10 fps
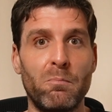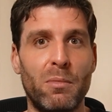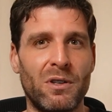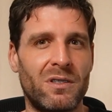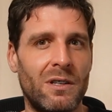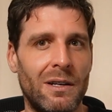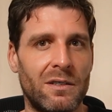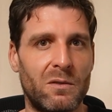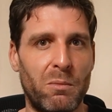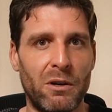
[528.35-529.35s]
but still
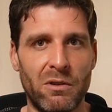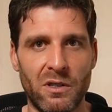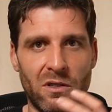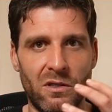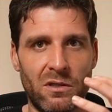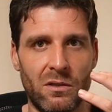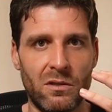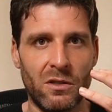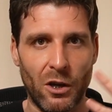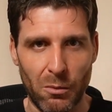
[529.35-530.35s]
experience
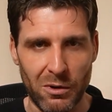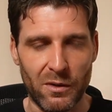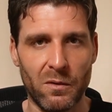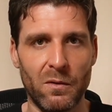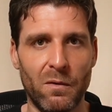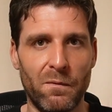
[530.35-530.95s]
turbulent